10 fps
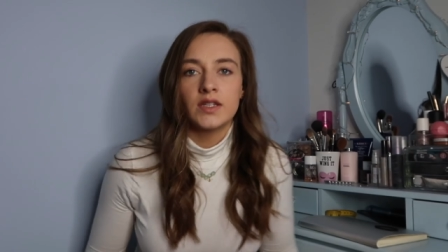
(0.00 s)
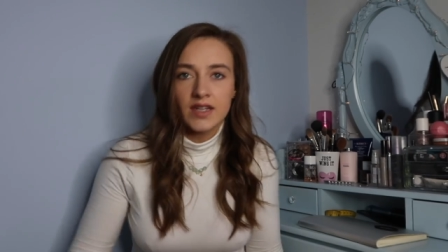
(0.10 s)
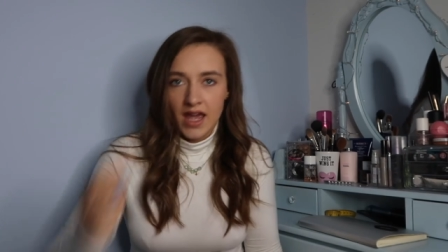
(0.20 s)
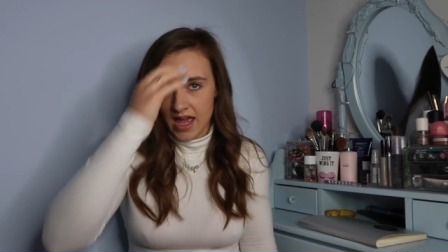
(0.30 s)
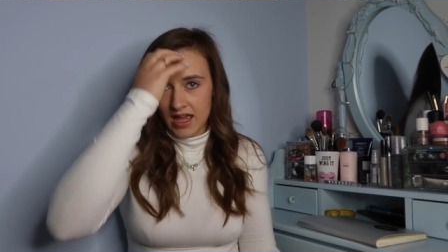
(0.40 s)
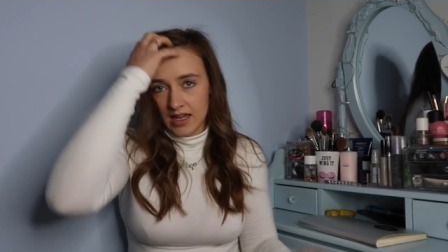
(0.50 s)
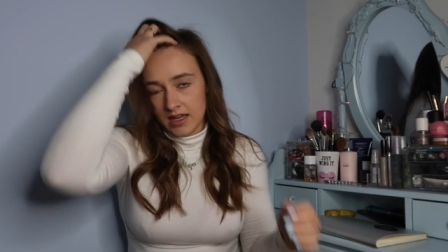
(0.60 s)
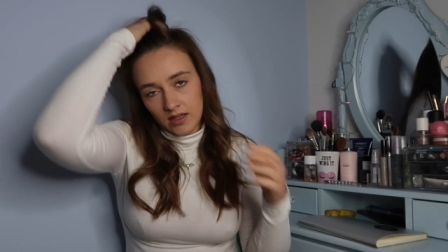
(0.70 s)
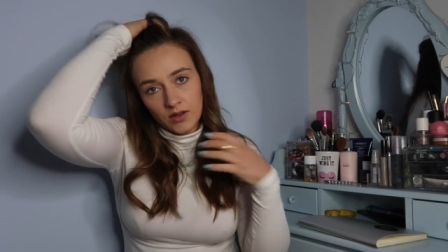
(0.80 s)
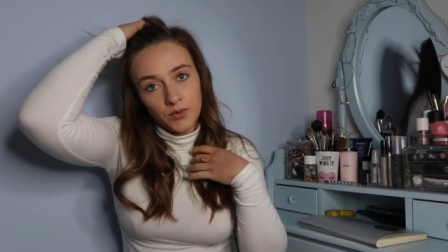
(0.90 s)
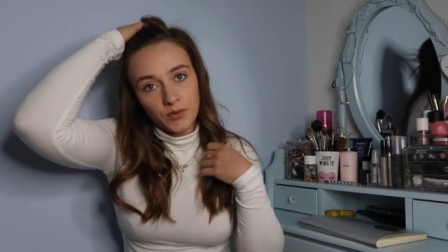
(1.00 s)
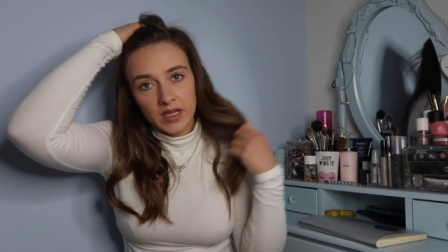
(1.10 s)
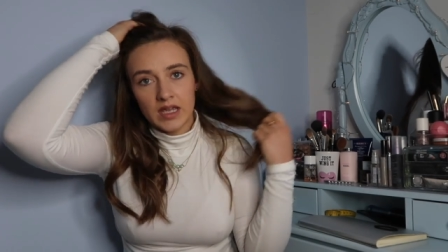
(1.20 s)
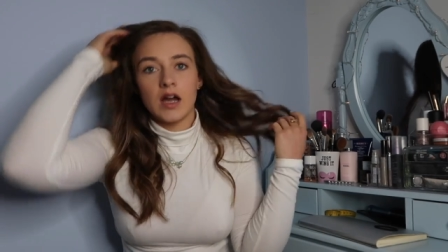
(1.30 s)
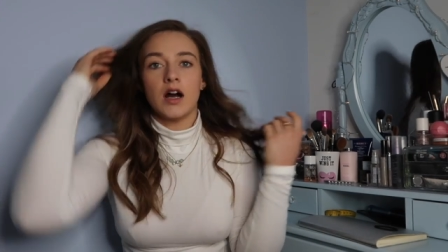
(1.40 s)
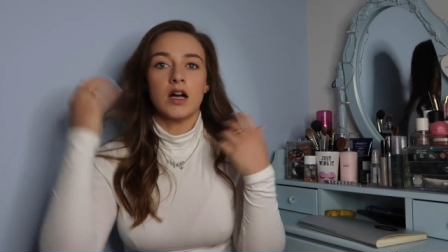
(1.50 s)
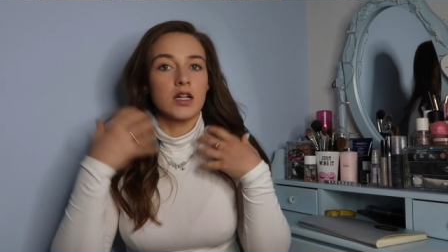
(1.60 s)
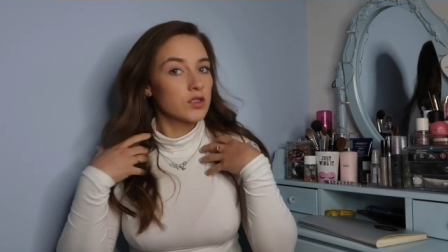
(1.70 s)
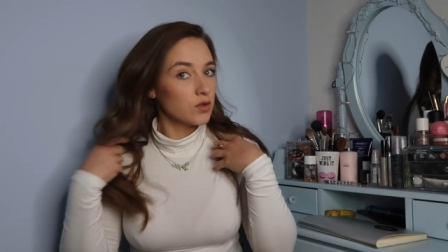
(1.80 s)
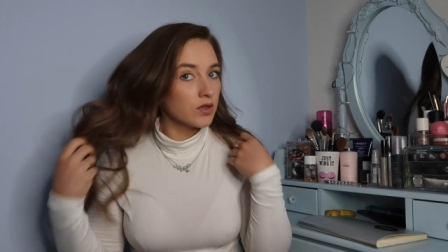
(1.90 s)
today we
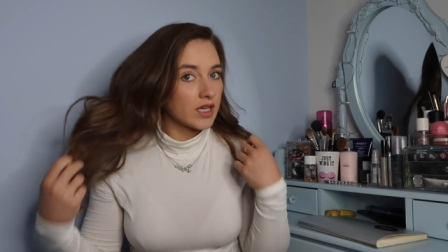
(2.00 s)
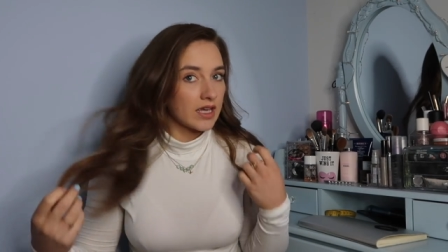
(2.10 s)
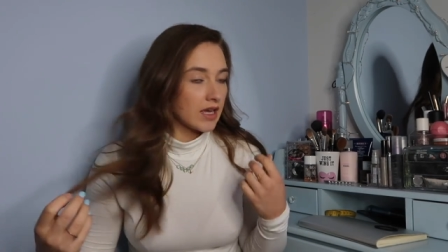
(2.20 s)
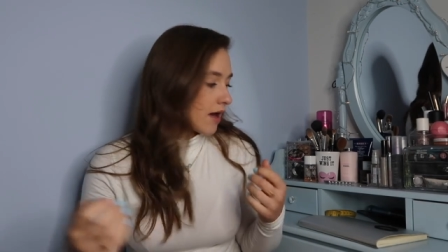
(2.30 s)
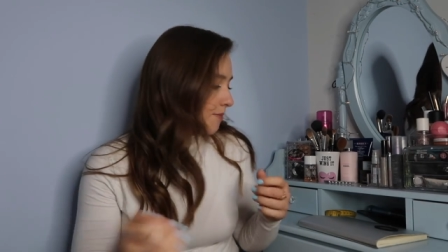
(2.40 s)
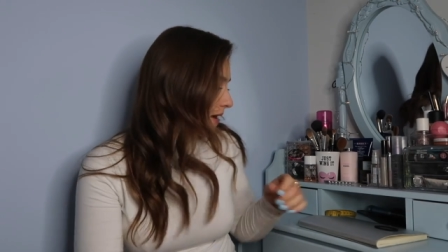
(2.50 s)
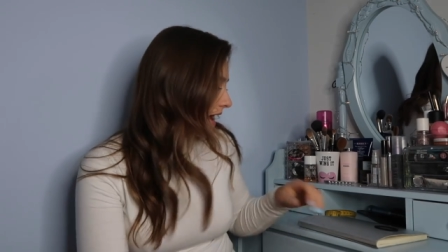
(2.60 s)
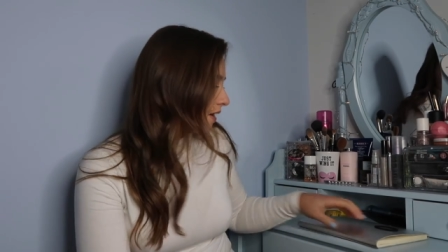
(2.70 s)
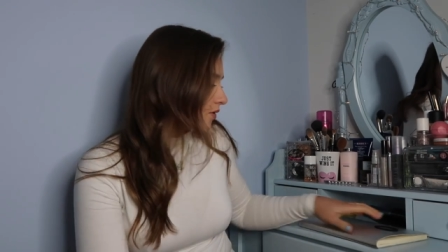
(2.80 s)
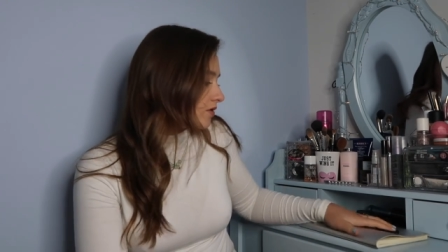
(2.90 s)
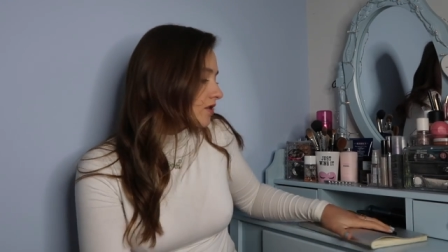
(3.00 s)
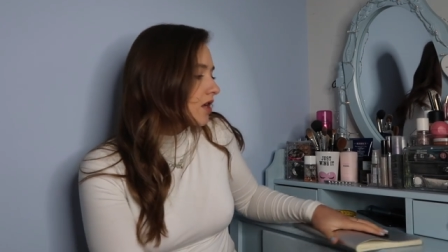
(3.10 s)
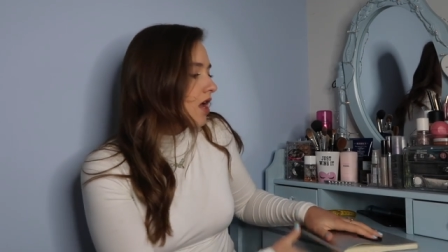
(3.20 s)
are talking about